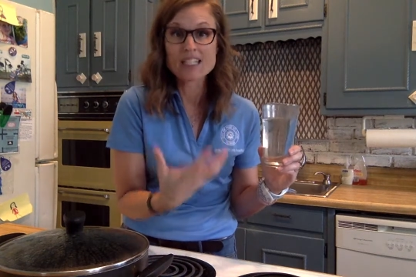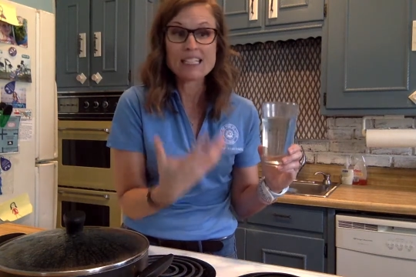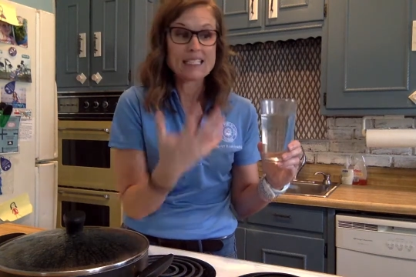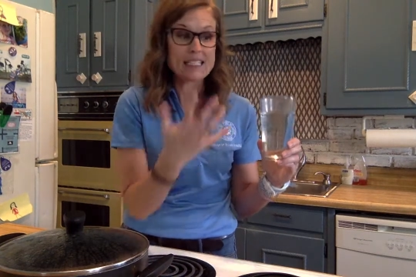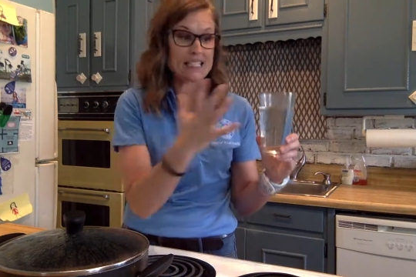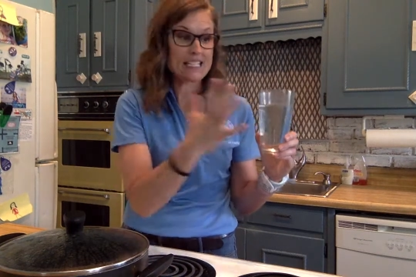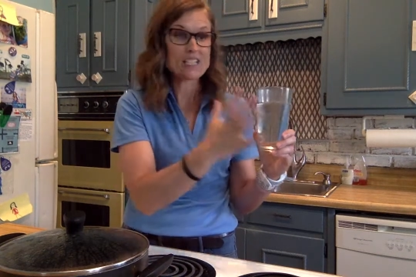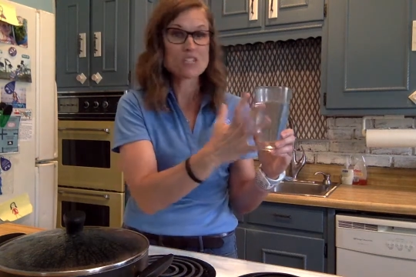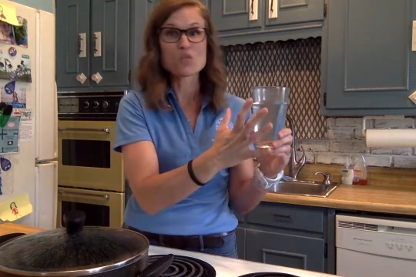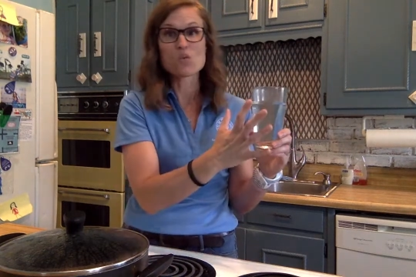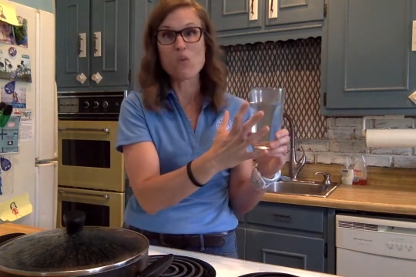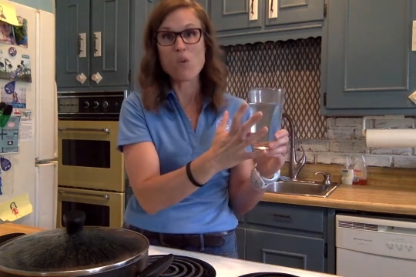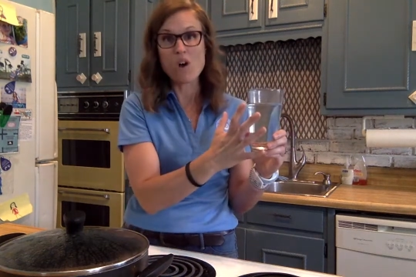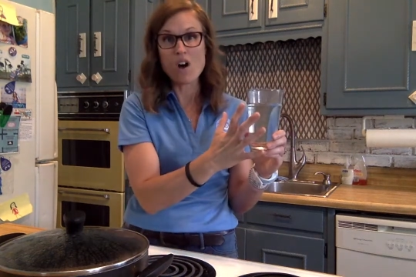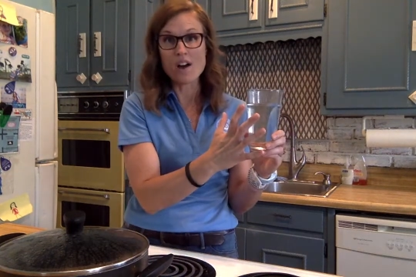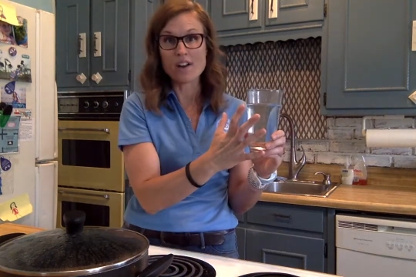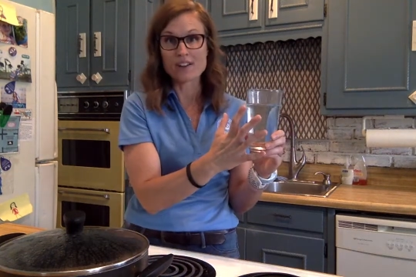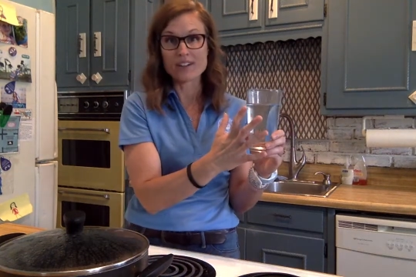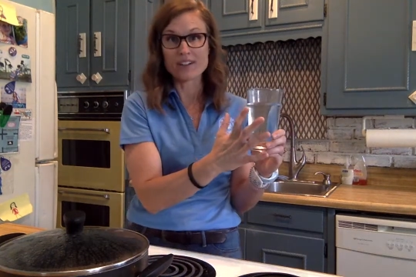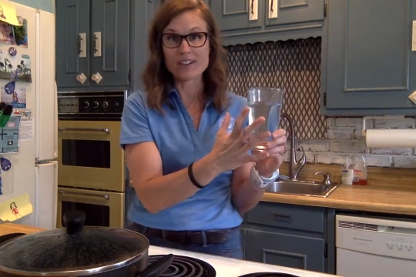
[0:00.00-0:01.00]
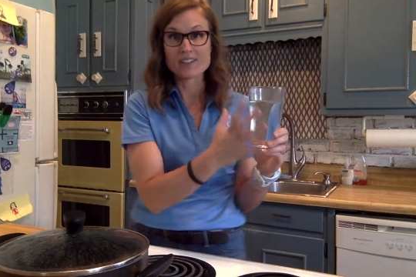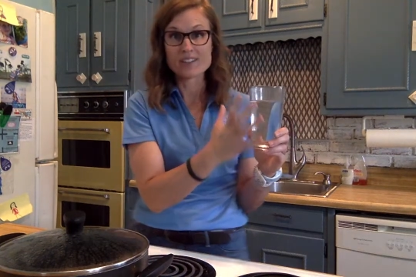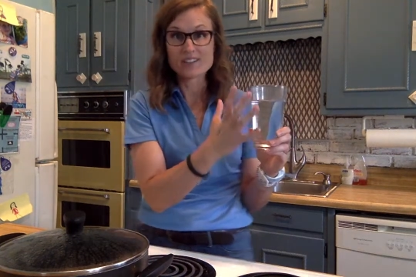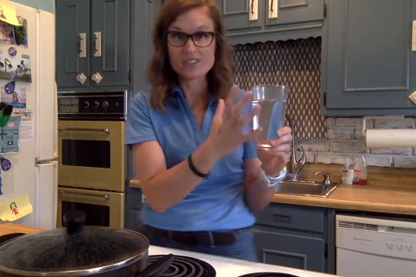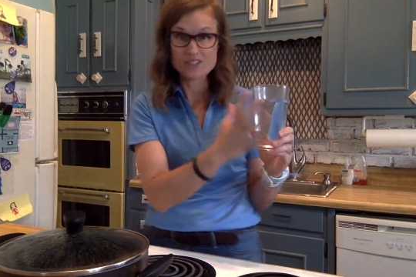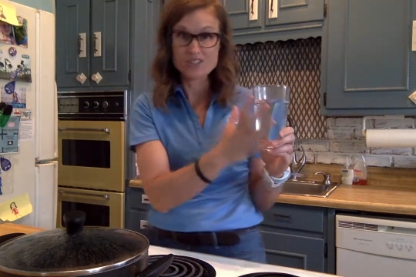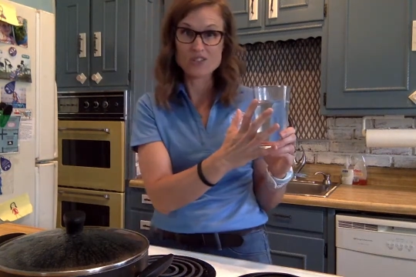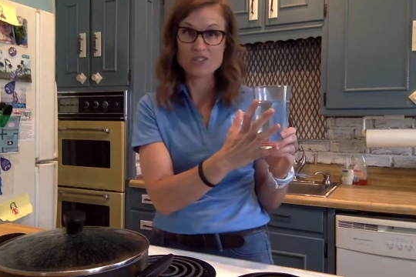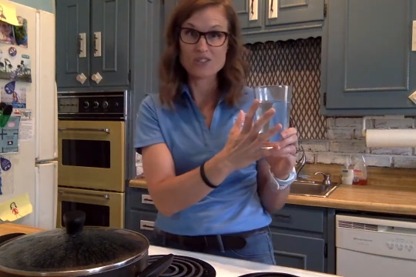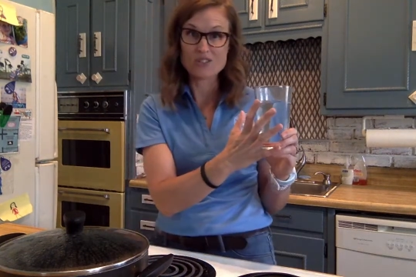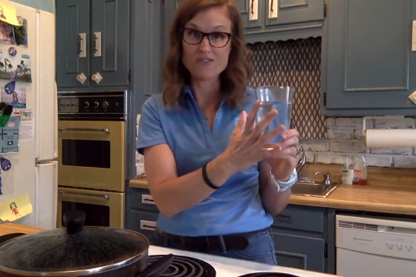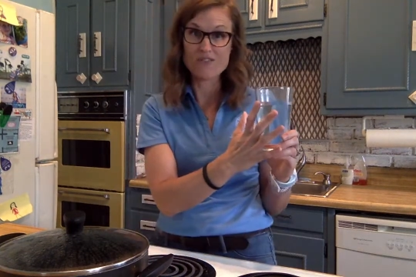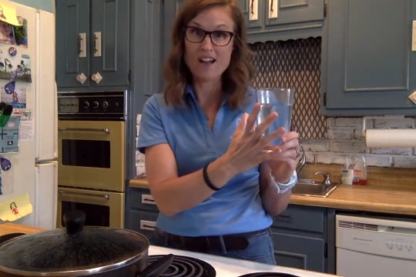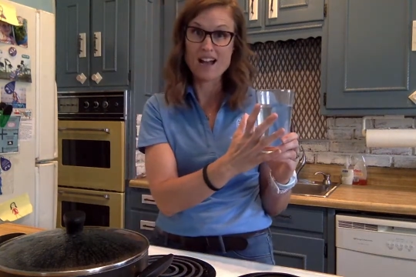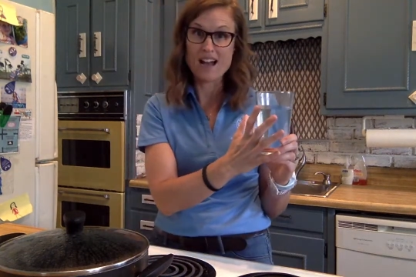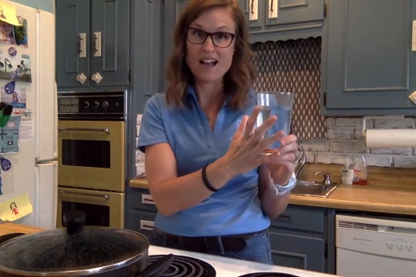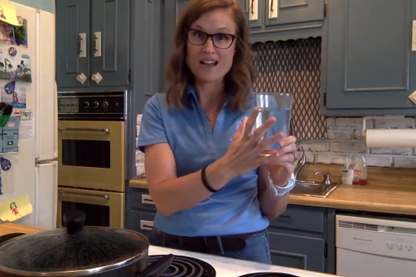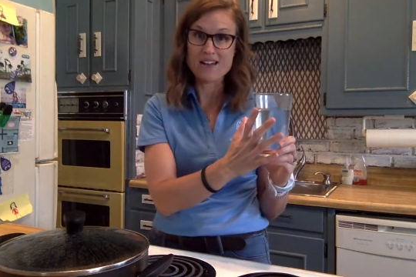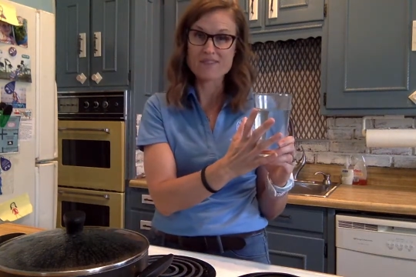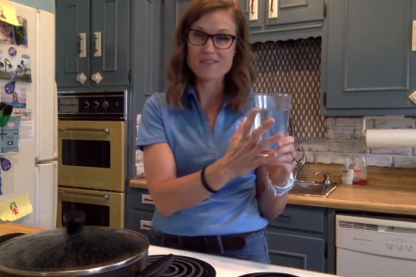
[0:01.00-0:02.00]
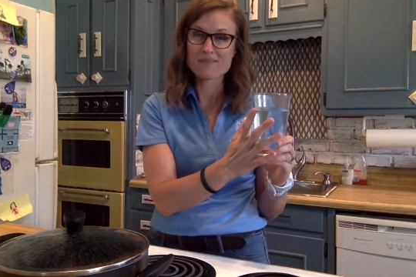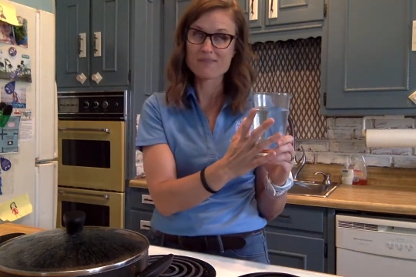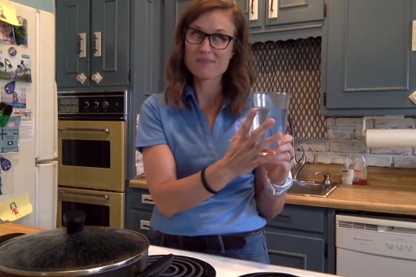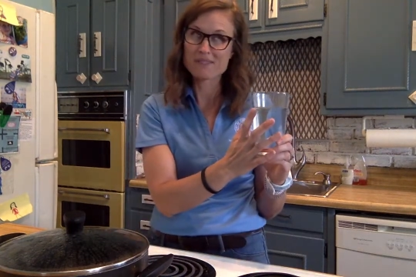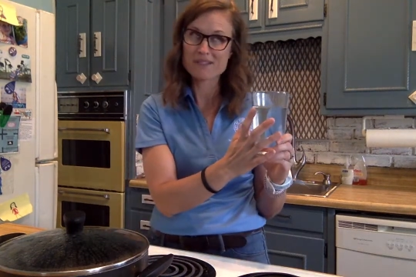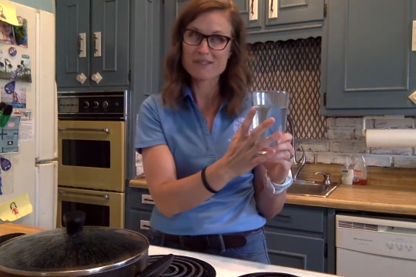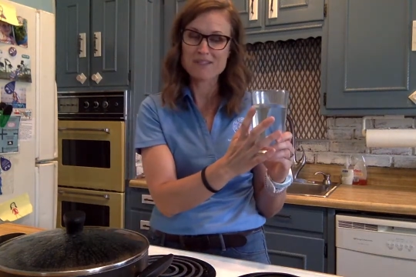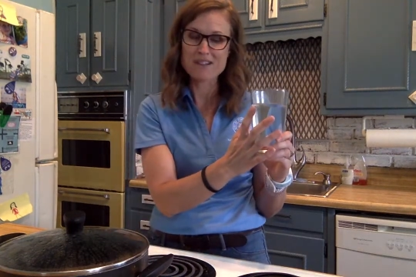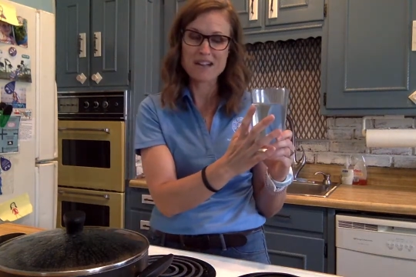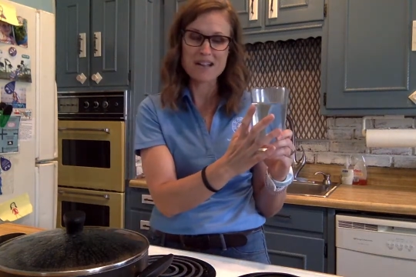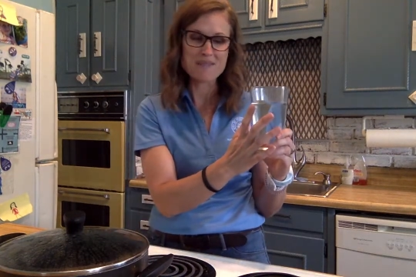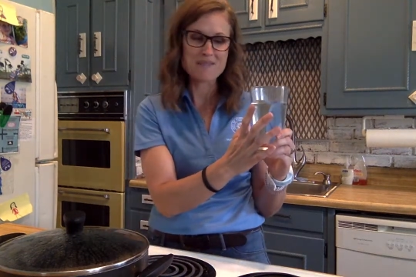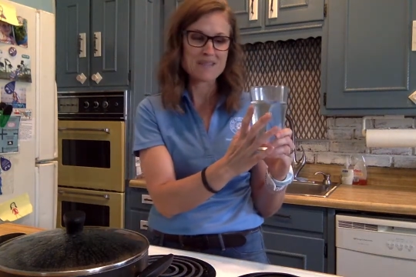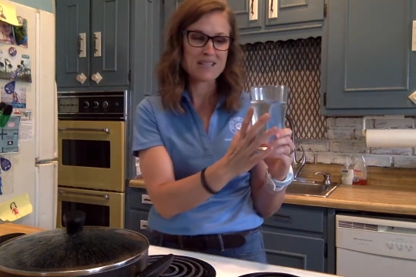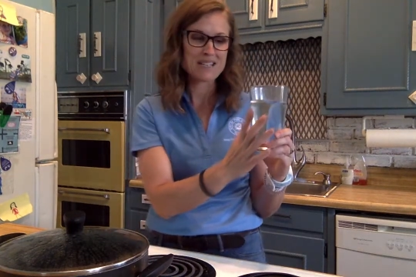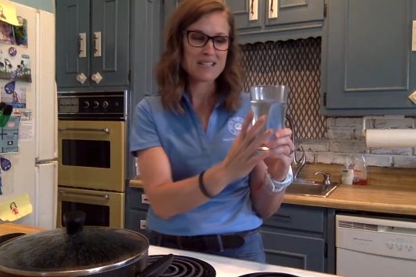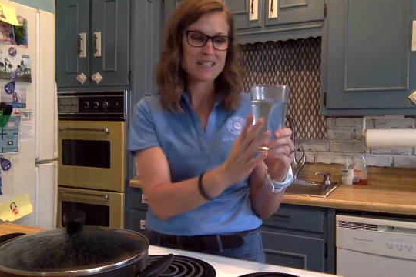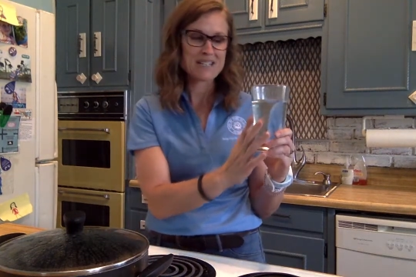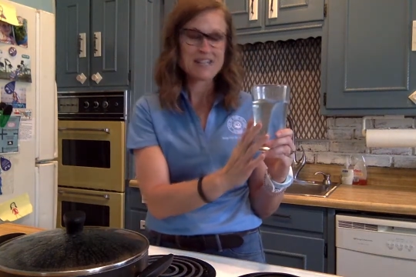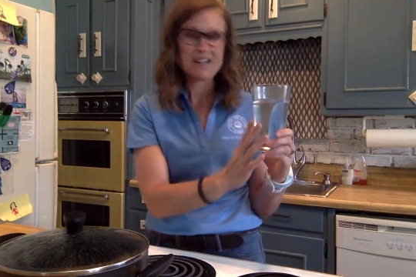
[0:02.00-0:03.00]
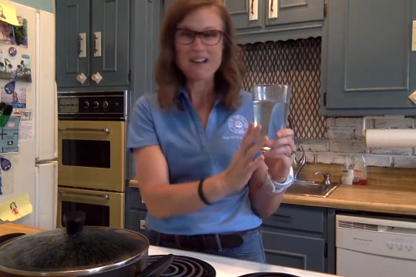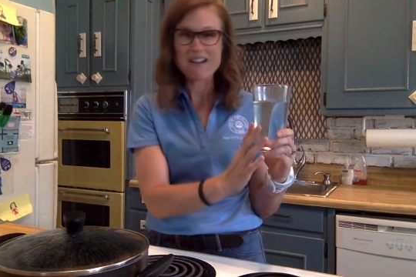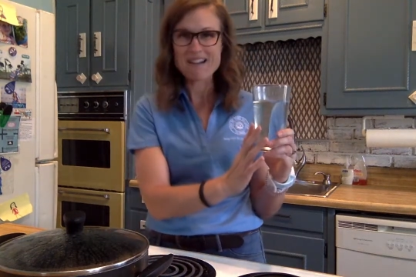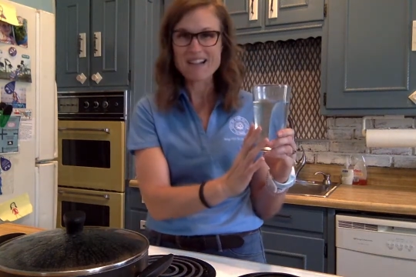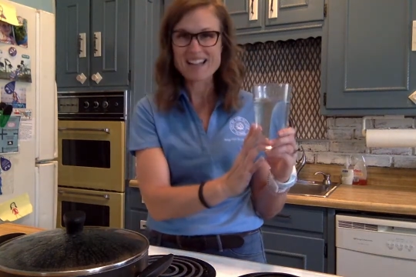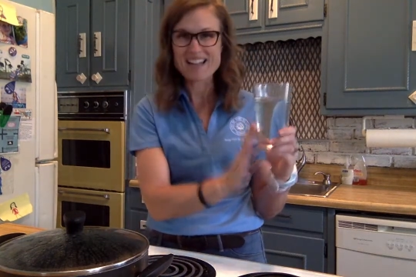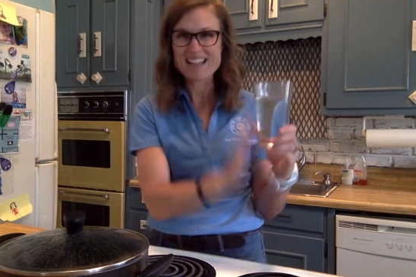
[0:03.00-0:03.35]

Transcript: needs water to survive. That rhymed. All right.